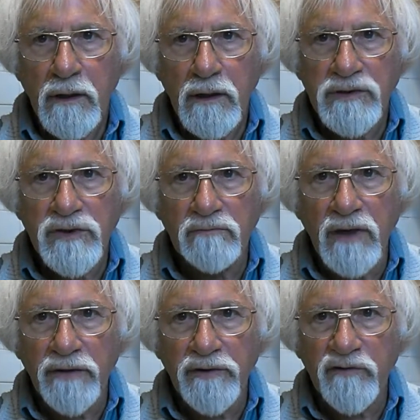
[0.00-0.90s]
is the
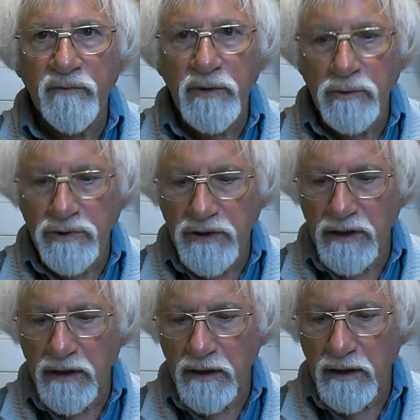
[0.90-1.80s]
mother of beauty,
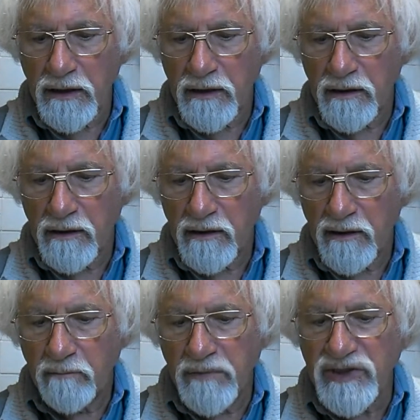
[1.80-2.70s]

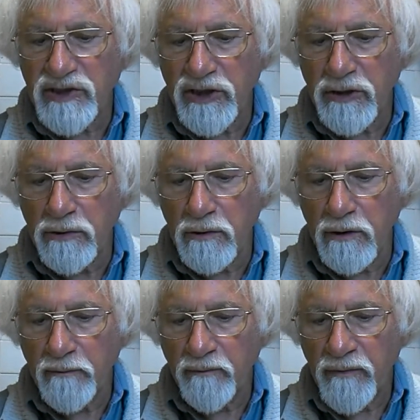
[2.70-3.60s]
mystical,
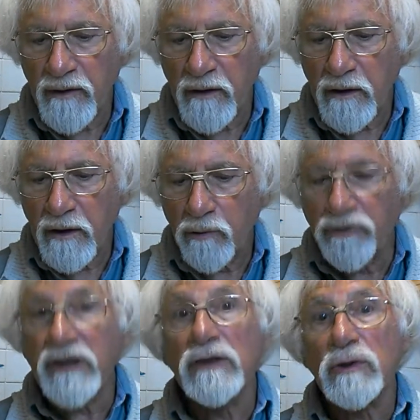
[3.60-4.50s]

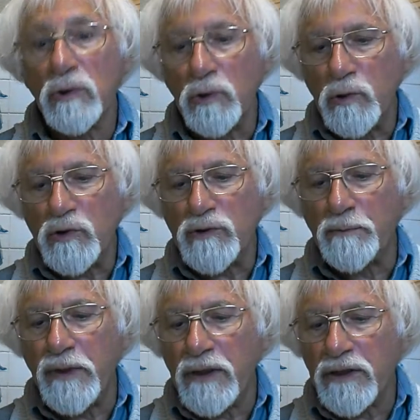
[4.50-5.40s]
within whose
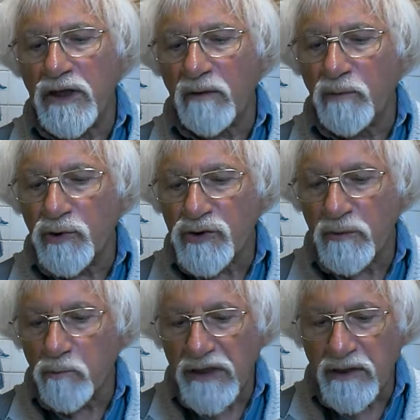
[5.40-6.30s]
burning
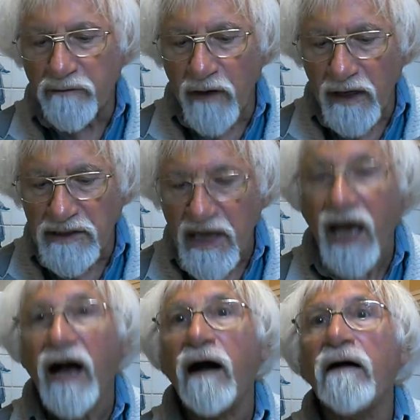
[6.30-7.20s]
bosom we devise
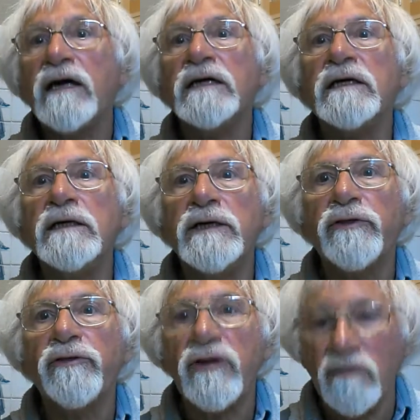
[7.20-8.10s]
our
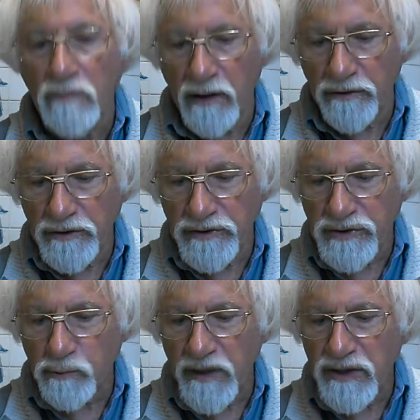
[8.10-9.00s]
earthly
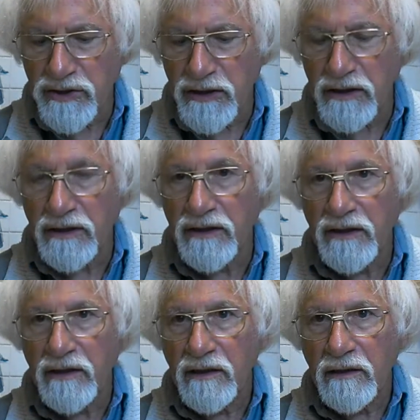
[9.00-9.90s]
mothers waiting
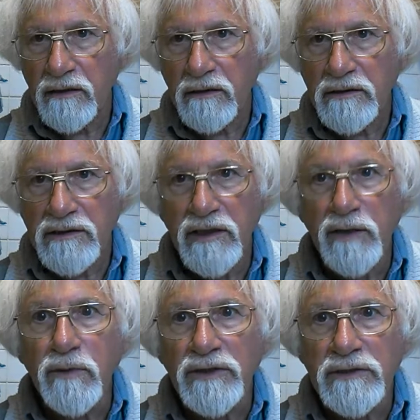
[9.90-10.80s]

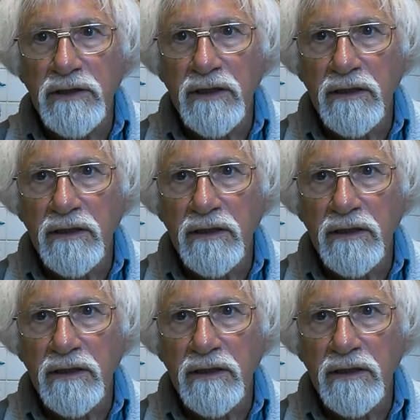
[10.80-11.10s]
sleeplessly.